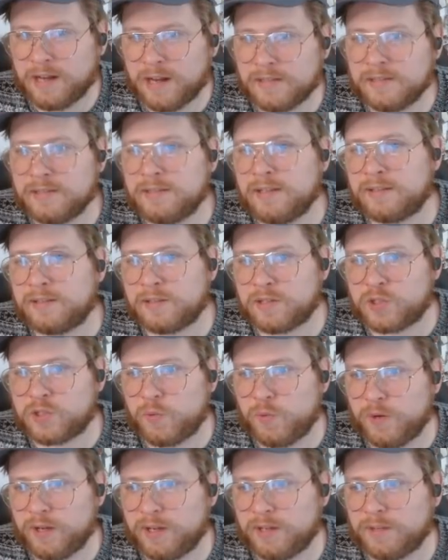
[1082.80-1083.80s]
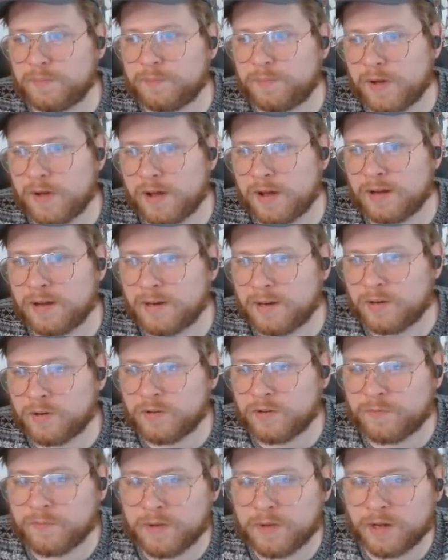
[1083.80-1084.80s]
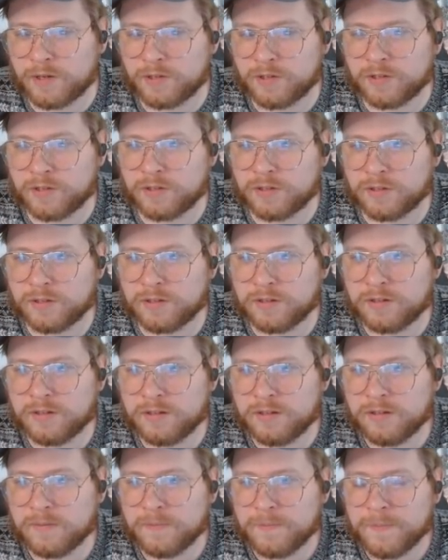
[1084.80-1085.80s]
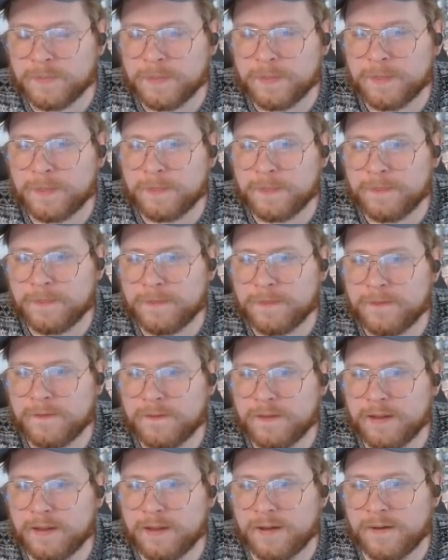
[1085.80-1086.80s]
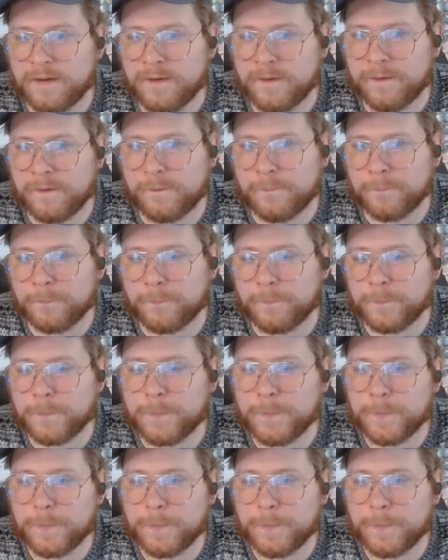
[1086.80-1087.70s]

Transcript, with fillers: I did like the twin pod era of modern. Um